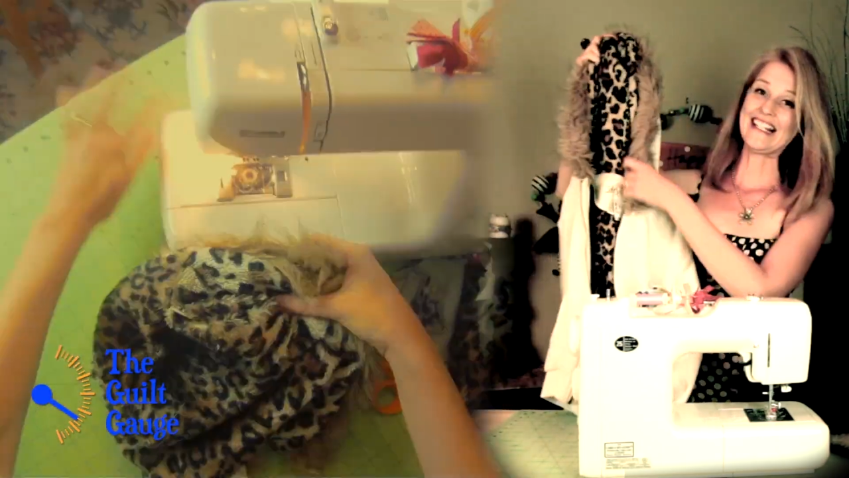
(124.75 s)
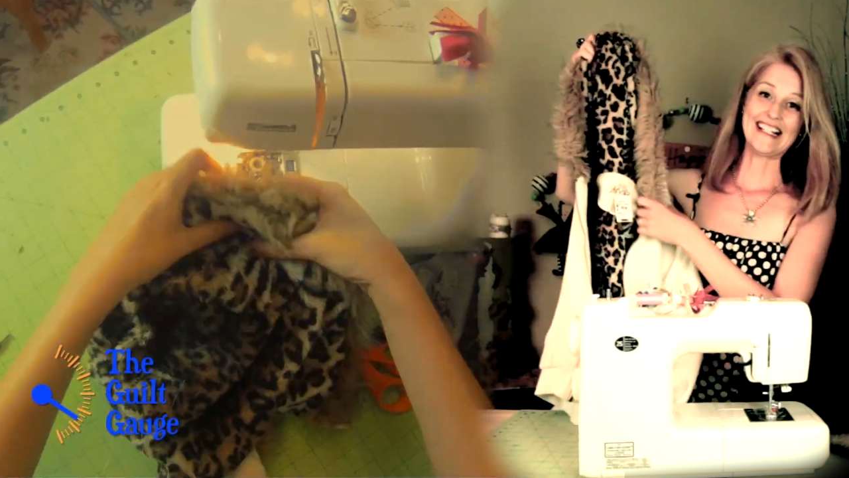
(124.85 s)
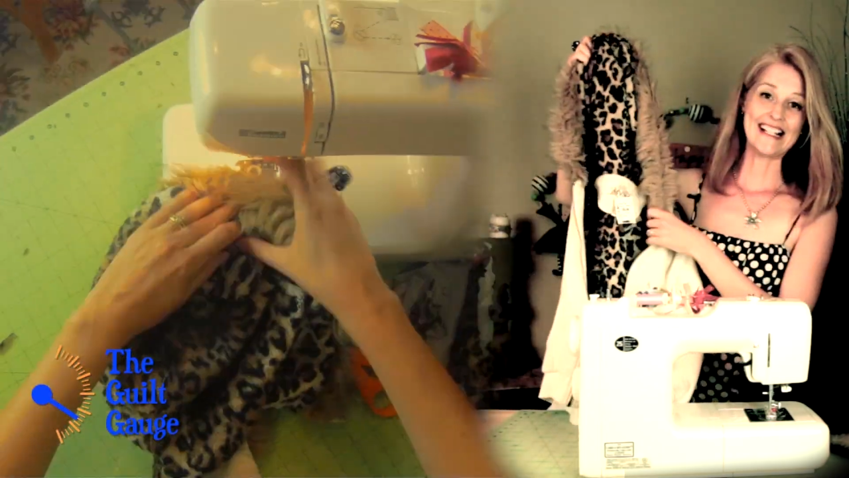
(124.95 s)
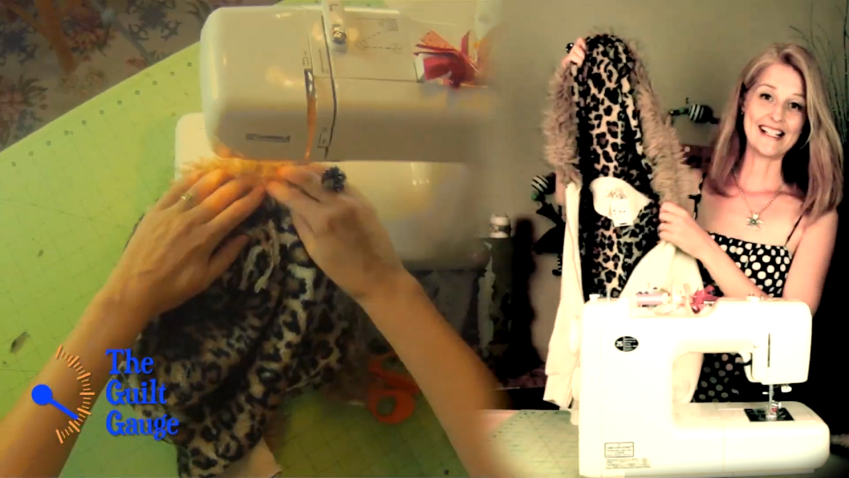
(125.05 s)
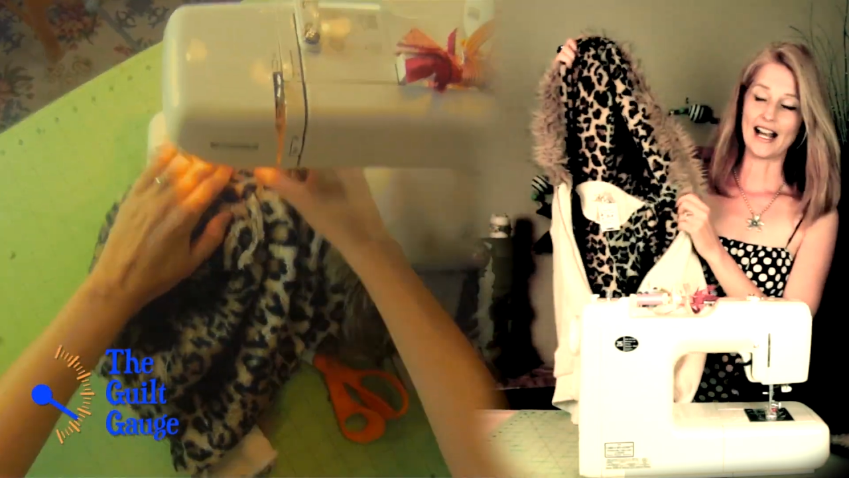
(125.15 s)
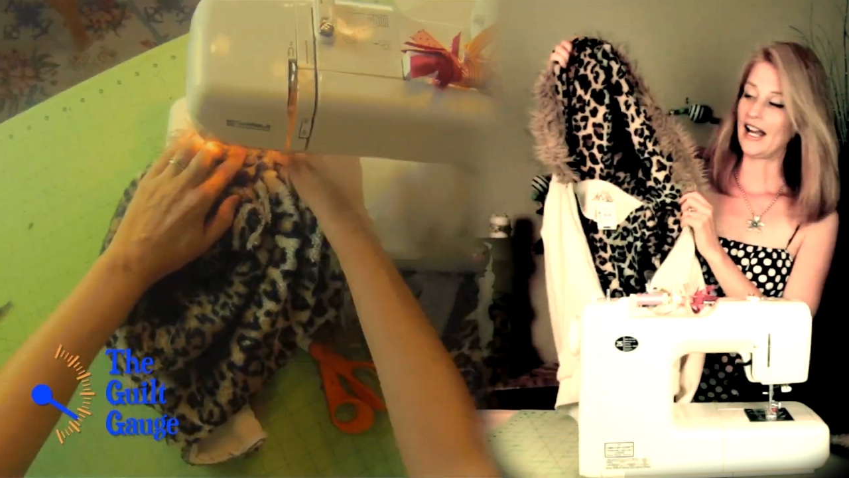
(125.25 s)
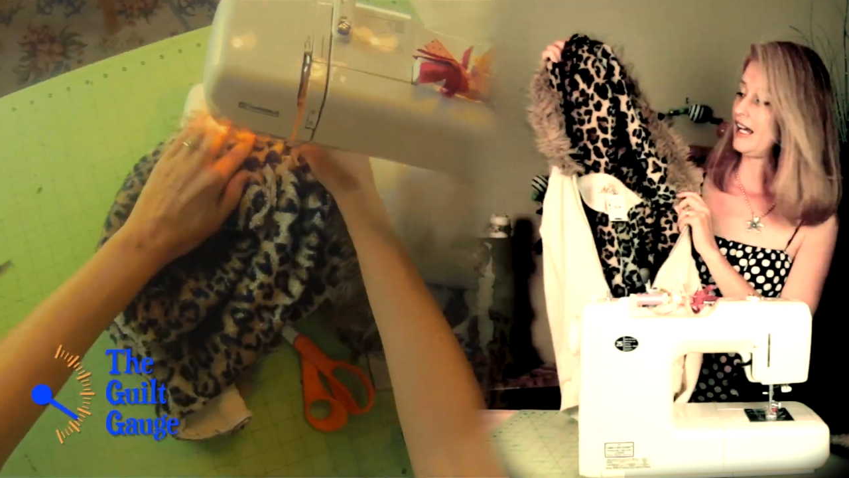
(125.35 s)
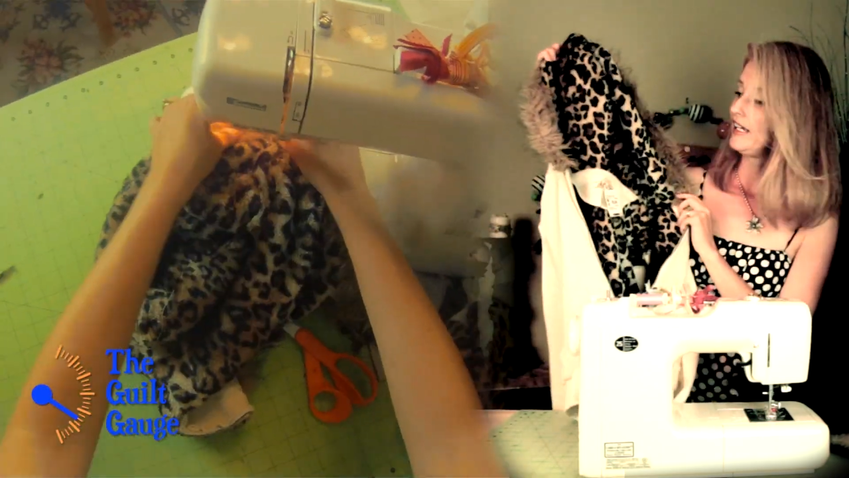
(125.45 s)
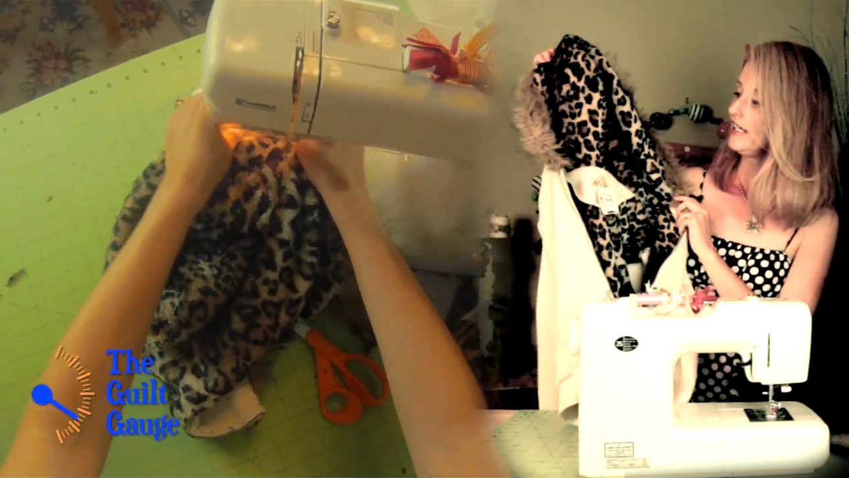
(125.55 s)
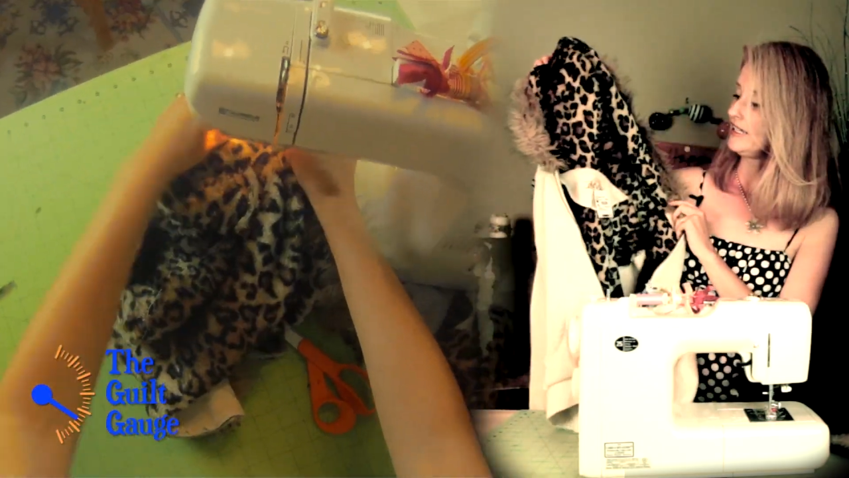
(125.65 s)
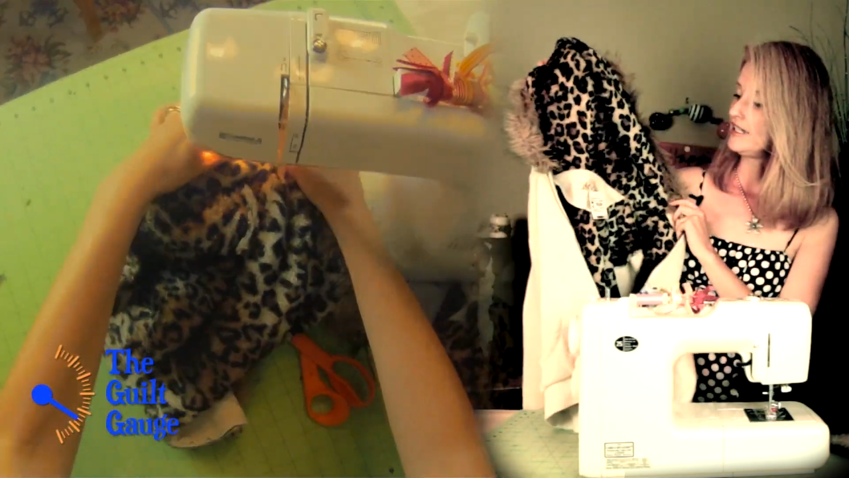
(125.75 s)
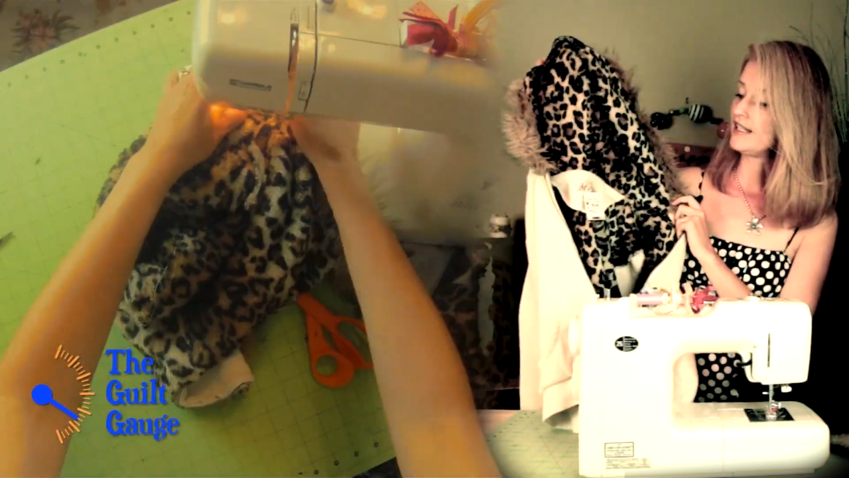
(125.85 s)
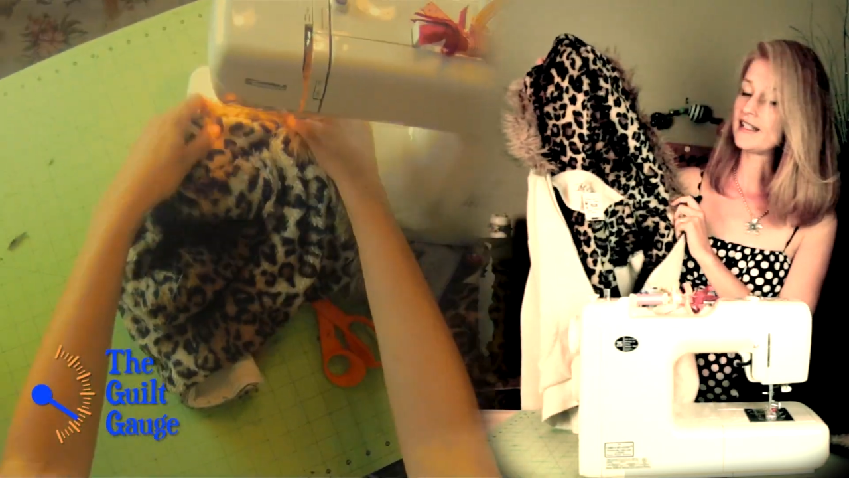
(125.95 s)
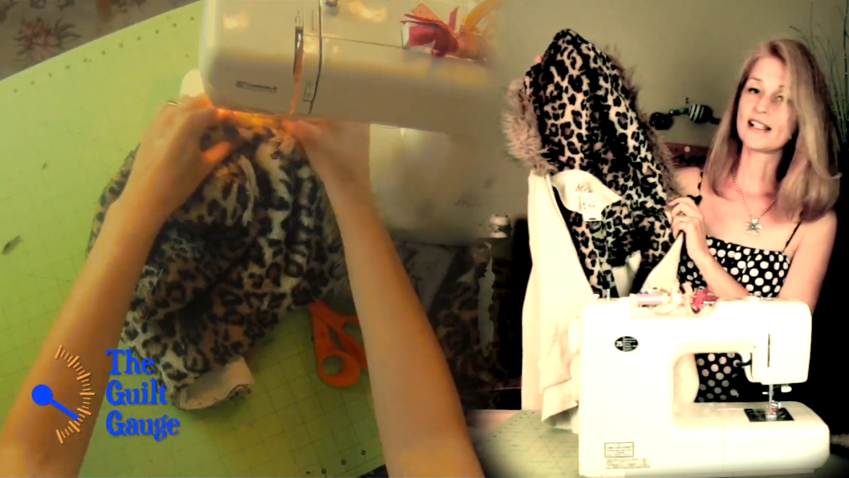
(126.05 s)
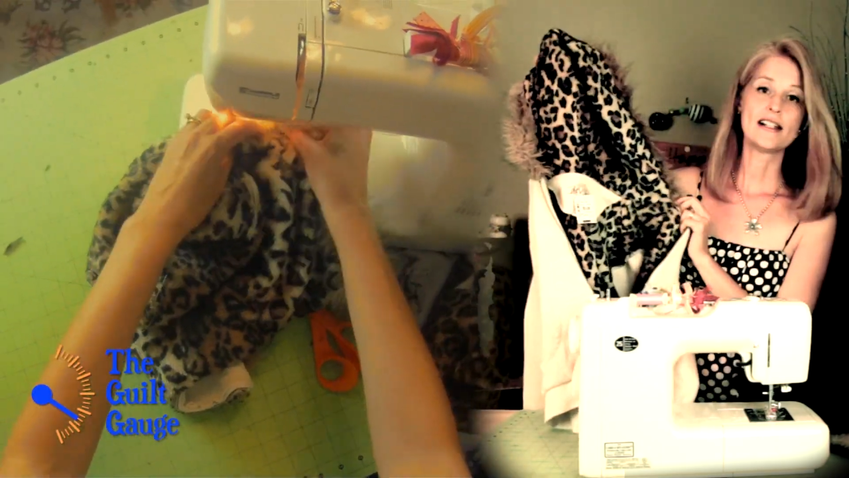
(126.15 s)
inside is